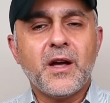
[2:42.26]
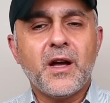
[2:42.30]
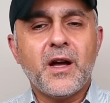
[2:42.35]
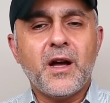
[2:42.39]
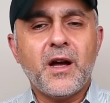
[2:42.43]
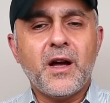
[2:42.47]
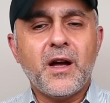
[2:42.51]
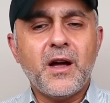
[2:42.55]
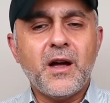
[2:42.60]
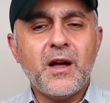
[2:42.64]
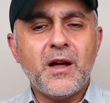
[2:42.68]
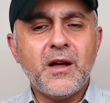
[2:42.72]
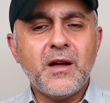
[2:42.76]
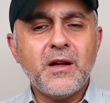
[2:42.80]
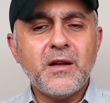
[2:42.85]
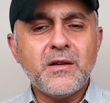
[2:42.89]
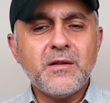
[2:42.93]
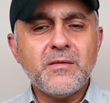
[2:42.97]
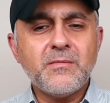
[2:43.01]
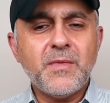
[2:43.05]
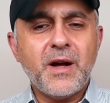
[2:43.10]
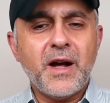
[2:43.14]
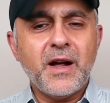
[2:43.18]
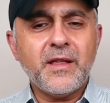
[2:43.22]

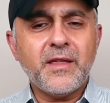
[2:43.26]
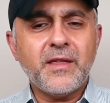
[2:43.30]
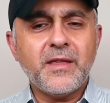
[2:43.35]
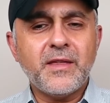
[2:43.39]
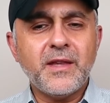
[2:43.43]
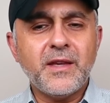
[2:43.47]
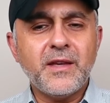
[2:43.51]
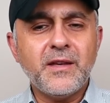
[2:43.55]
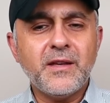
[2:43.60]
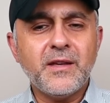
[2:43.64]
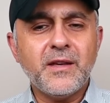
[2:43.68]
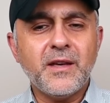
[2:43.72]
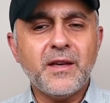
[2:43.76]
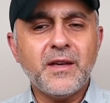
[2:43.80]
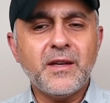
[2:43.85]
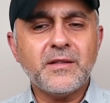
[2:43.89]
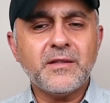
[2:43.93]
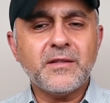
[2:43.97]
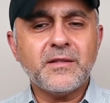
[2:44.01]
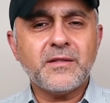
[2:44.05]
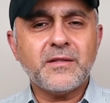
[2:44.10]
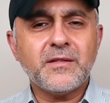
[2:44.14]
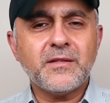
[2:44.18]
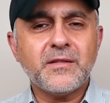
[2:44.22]
um, I think
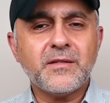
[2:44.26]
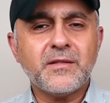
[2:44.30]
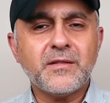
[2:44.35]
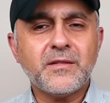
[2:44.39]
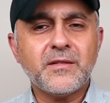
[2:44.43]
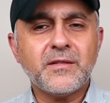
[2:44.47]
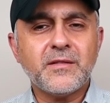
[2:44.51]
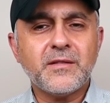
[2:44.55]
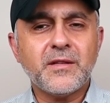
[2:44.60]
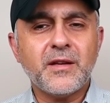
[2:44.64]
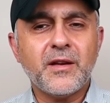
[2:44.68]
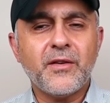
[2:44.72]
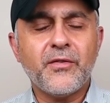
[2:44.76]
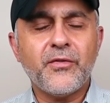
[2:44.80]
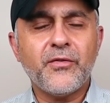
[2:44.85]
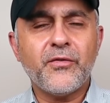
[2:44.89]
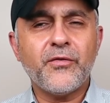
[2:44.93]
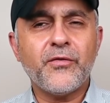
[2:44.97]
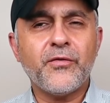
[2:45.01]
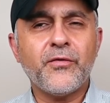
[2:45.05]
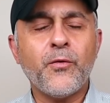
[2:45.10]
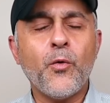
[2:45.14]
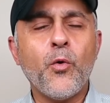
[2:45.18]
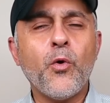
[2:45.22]
it's
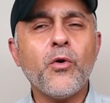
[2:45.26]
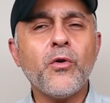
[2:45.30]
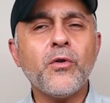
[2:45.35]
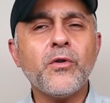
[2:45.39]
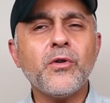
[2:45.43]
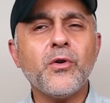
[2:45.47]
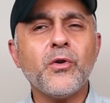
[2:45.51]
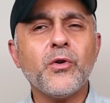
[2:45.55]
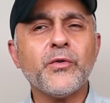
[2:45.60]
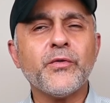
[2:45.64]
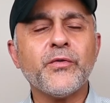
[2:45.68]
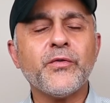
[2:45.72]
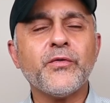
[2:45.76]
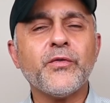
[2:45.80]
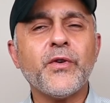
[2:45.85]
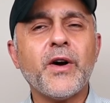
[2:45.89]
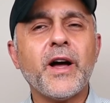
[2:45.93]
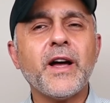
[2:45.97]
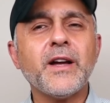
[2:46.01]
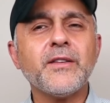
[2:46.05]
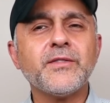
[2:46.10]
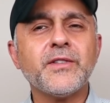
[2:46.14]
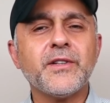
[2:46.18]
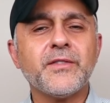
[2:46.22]
four or
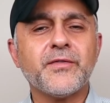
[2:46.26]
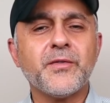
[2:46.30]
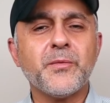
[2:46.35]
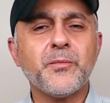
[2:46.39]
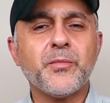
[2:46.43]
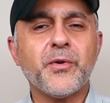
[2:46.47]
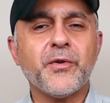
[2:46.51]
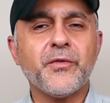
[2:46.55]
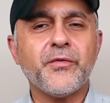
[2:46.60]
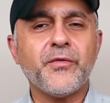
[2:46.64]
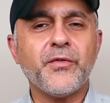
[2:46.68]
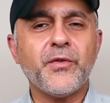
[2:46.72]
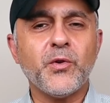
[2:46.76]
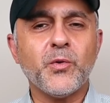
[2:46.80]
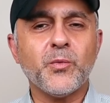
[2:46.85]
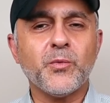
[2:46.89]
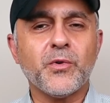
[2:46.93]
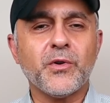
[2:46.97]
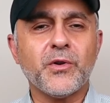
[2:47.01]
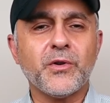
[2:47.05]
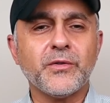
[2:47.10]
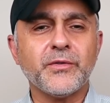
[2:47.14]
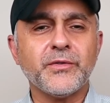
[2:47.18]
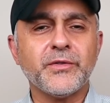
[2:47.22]
five different
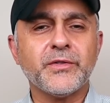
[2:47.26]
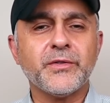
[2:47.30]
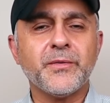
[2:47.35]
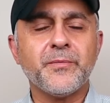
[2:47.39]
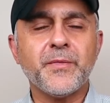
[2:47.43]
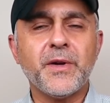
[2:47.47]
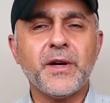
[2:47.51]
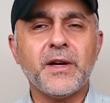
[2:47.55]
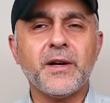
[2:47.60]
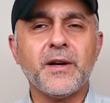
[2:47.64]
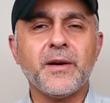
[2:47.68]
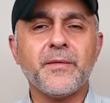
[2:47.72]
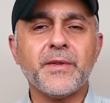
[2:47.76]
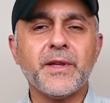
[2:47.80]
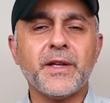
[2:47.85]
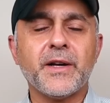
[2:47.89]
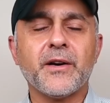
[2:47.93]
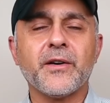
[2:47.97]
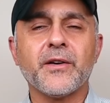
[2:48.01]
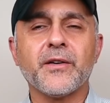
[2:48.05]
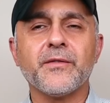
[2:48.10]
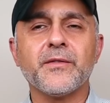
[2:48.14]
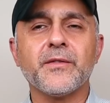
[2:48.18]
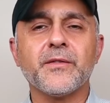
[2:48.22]
perfumers um, that
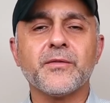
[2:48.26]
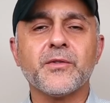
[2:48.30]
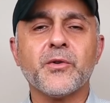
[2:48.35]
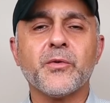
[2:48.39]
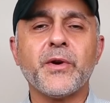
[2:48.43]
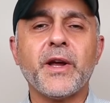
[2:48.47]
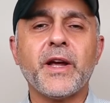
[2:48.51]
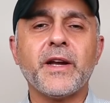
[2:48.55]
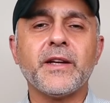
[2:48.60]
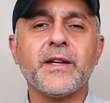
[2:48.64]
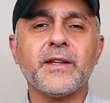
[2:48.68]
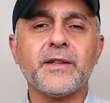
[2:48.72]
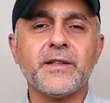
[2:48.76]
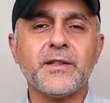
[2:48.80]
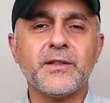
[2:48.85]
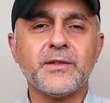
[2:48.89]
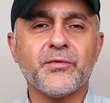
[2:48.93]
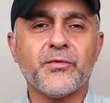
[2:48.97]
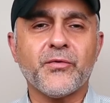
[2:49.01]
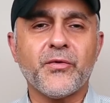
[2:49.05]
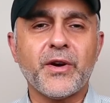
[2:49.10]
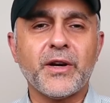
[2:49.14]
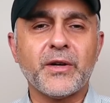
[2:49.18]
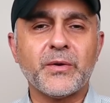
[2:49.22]
are creating
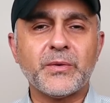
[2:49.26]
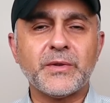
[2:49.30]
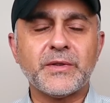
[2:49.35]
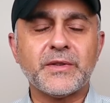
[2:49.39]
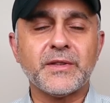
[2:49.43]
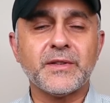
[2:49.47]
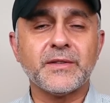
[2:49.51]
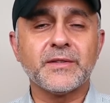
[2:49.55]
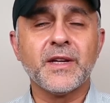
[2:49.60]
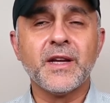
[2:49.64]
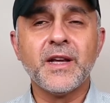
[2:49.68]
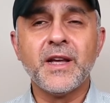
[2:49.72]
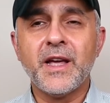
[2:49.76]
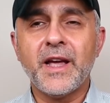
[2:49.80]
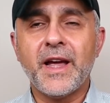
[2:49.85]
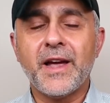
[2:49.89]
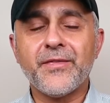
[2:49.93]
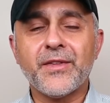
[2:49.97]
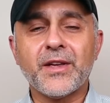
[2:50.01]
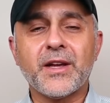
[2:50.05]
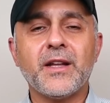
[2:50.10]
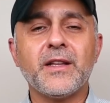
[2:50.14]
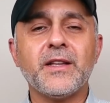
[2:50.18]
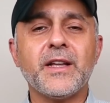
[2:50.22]
these fragrances.
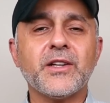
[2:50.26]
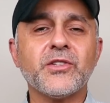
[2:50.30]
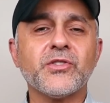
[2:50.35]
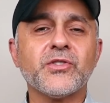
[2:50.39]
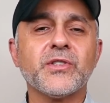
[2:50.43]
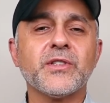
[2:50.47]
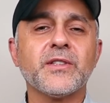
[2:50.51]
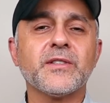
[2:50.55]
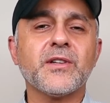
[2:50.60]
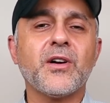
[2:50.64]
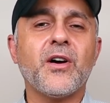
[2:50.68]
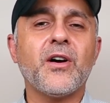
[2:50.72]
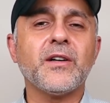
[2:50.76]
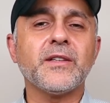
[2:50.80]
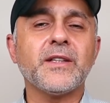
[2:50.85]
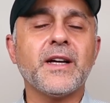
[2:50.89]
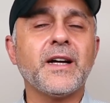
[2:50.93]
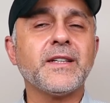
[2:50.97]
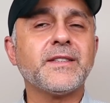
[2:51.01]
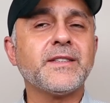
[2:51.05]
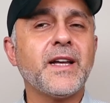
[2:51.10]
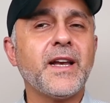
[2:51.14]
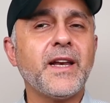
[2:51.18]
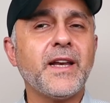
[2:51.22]
And the collection is called
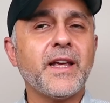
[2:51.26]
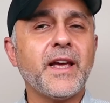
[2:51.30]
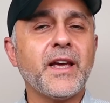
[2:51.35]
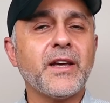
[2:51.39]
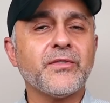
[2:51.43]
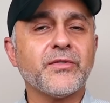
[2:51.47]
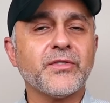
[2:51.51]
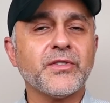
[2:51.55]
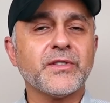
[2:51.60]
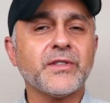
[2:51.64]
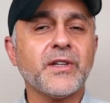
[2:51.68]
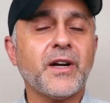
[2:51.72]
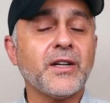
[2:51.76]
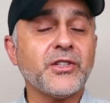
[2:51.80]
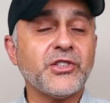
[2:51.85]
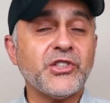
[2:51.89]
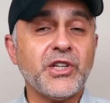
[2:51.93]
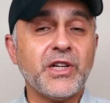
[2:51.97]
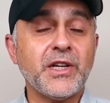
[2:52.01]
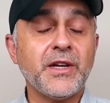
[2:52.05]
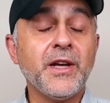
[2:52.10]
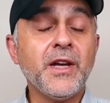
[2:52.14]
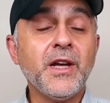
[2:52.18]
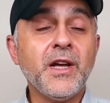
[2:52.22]
Atelier
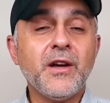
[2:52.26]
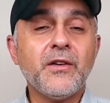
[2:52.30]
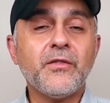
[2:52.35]
Versace.